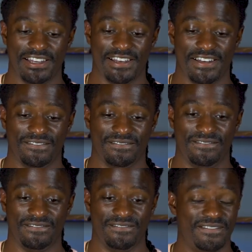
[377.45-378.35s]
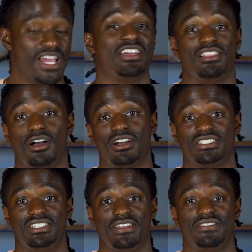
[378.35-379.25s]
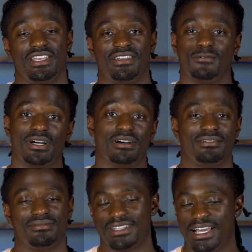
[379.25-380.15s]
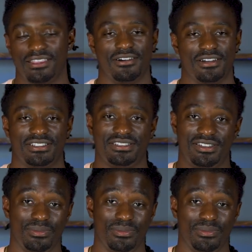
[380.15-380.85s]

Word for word: a very large dividend. Well, not large.